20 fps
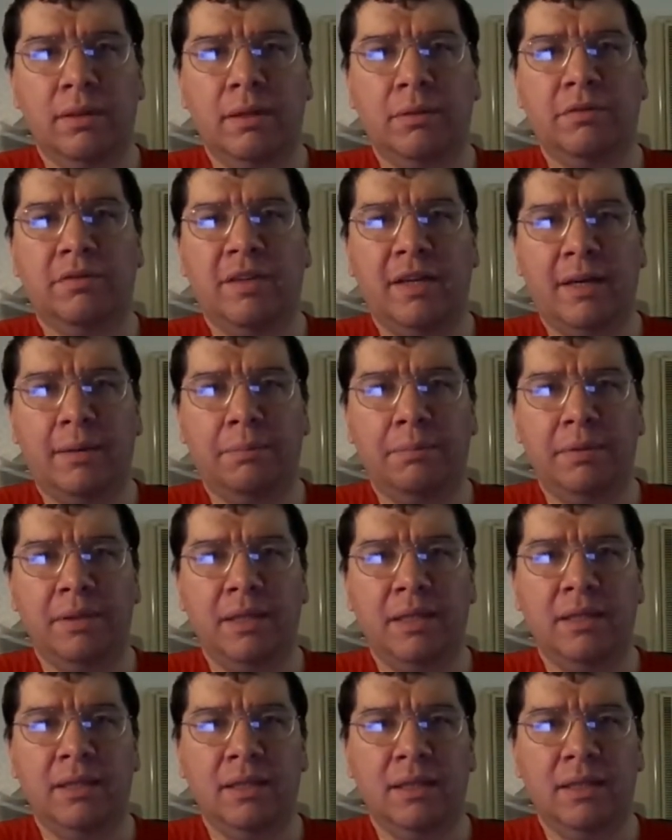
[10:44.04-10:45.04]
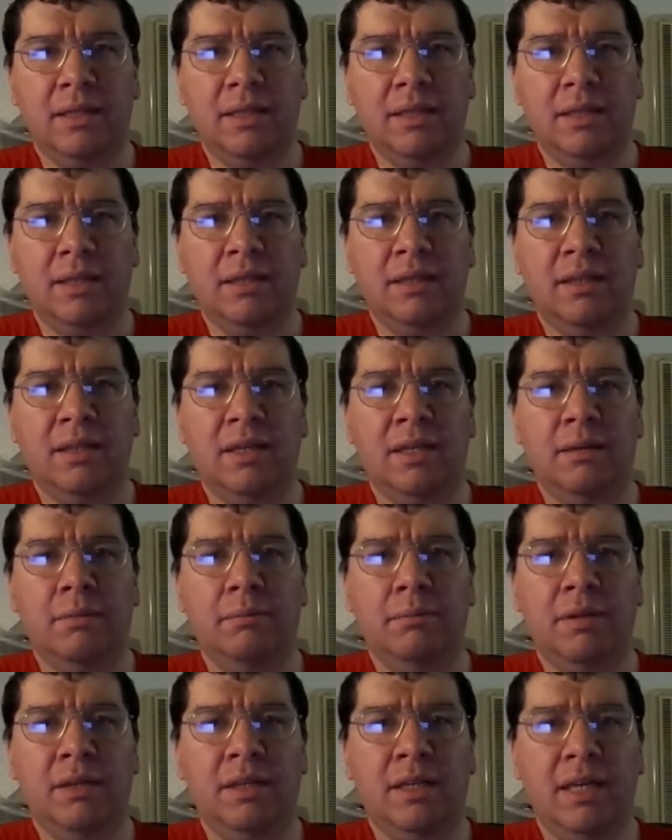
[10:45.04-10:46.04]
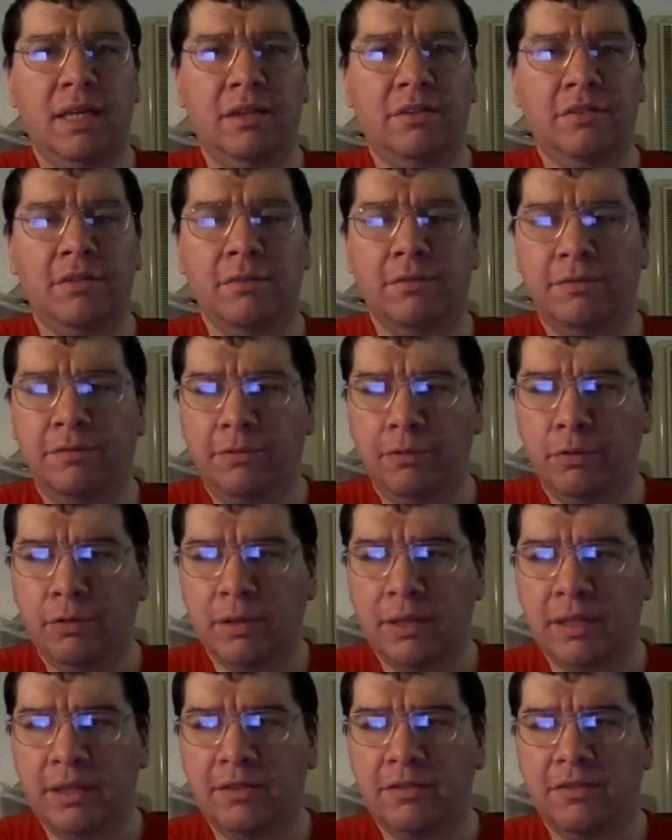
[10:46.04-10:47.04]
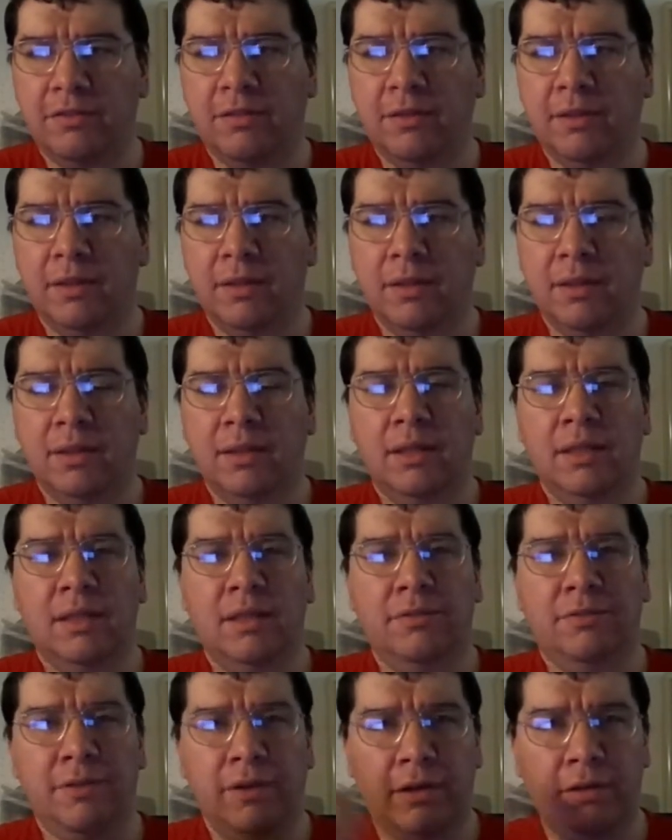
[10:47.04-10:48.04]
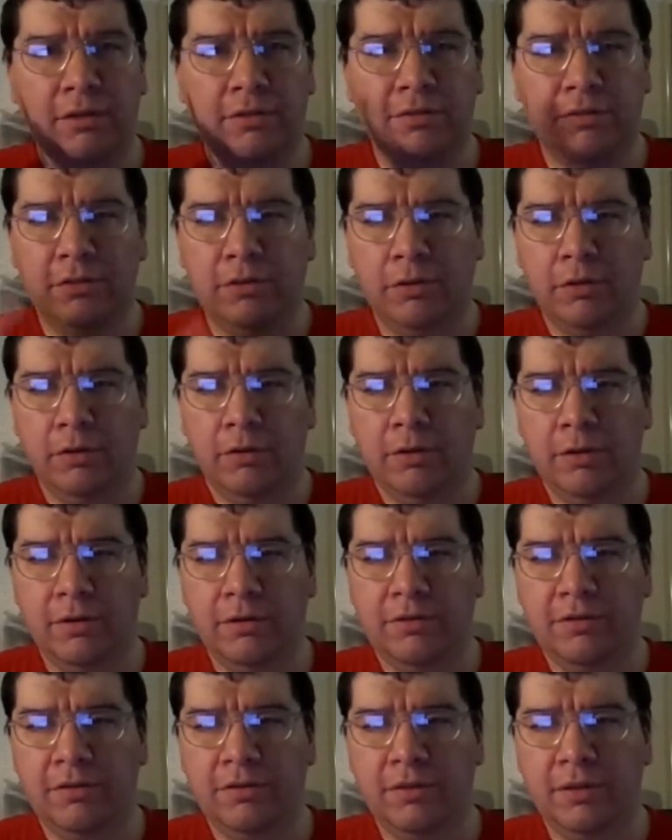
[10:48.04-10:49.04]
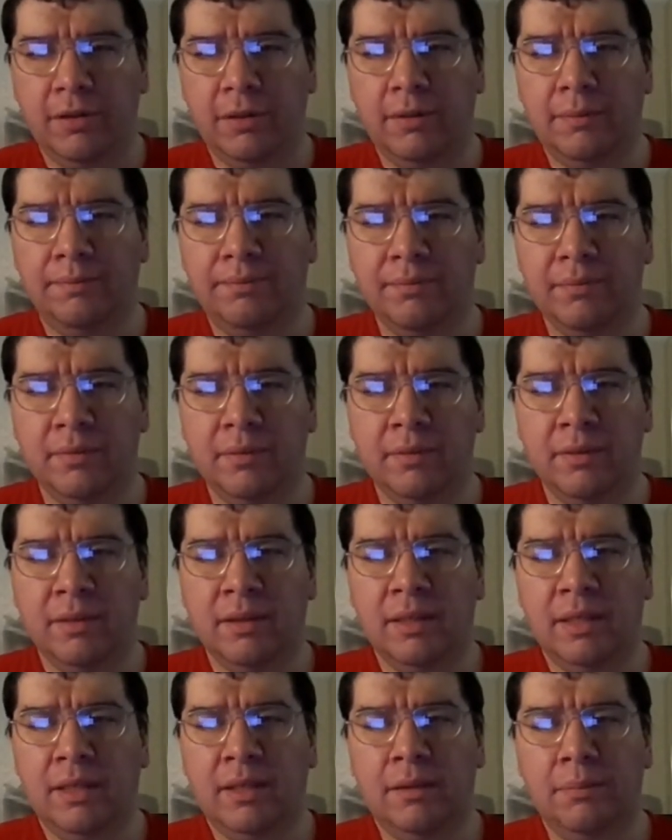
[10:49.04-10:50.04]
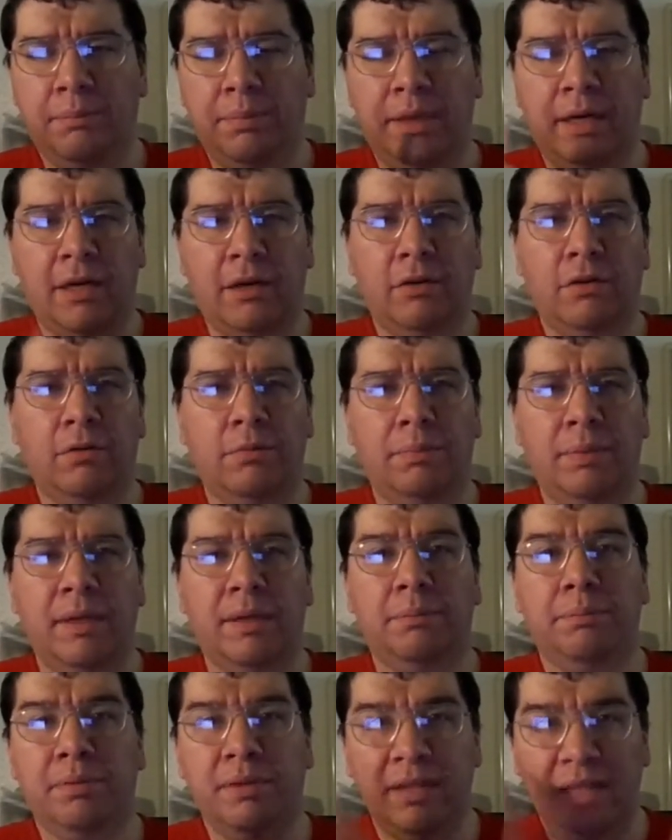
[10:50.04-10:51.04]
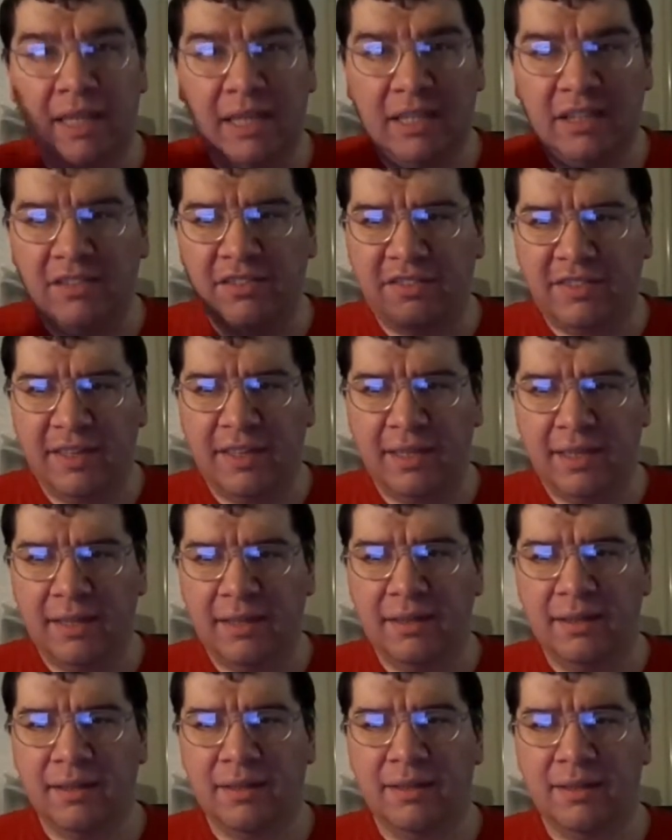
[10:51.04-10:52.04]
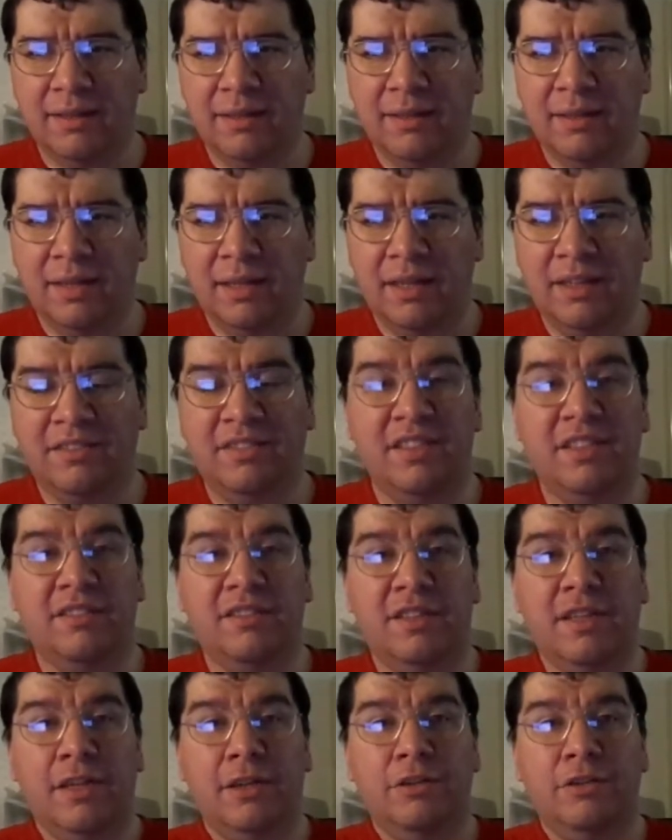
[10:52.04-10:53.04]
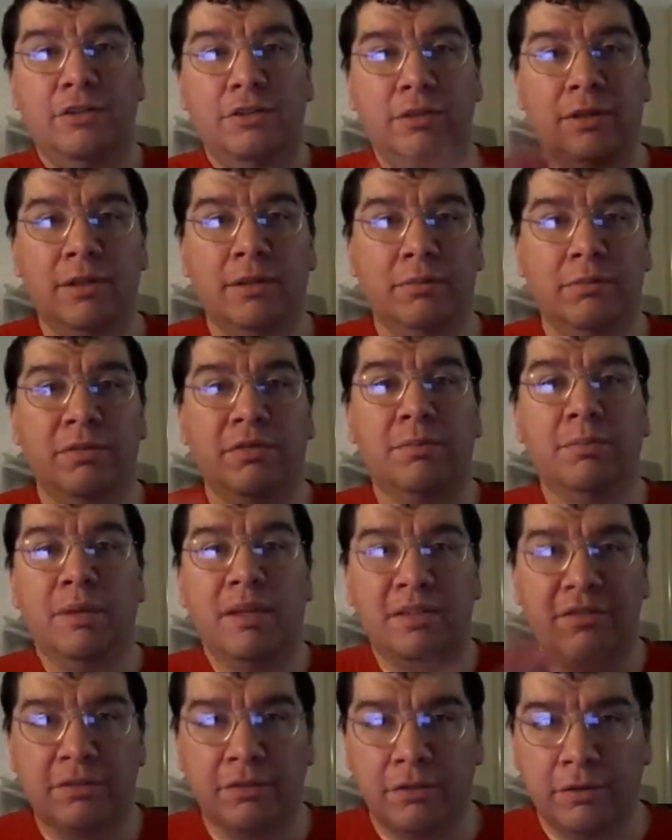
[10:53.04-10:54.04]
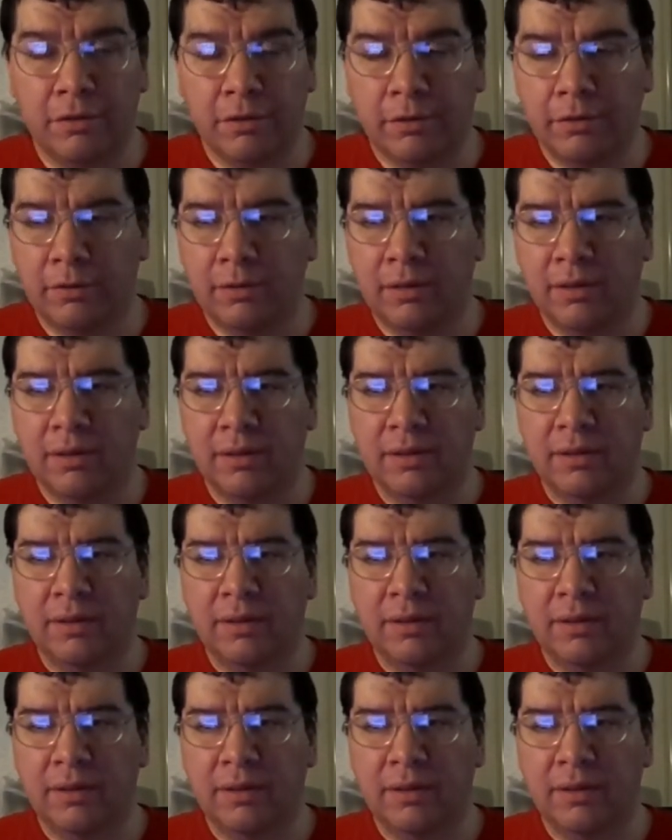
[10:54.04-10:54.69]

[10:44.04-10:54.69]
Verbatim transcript: that was happening in the mid-1840s. He found his courage in a battle by playing dead as the entire unit was massacred.